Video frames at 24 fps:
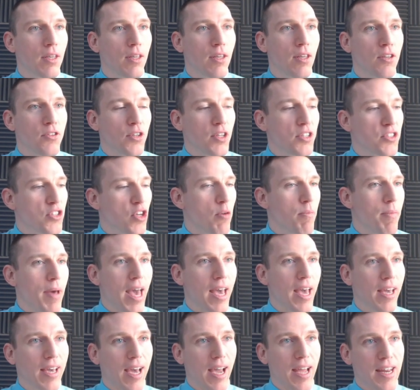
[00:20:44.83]
So let's go
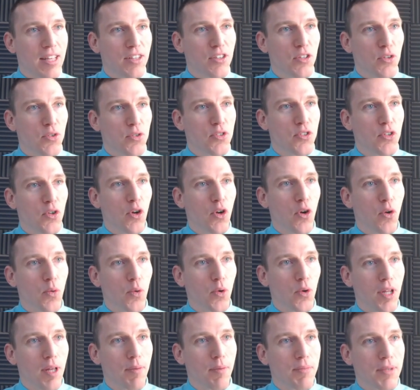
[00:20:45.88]
back. I didn't do sudo
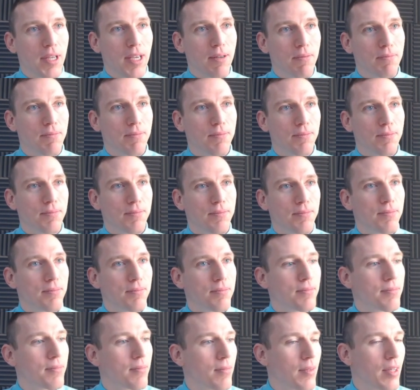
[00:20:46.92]
rule update.
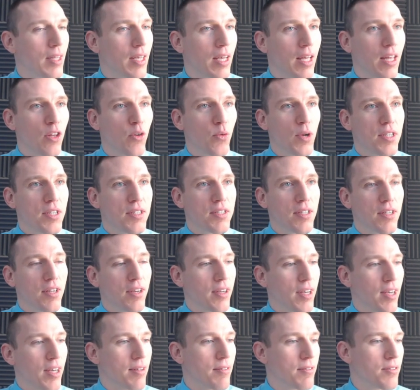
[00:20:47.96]
And the reason,
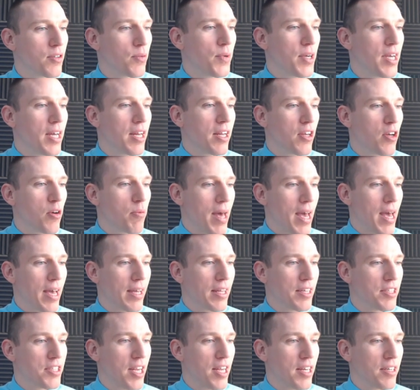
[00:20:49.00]
okay, so we got to go back and
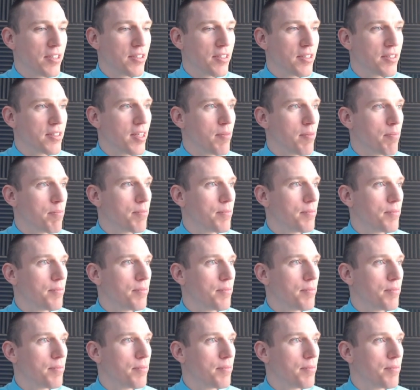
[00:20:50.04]
change this up.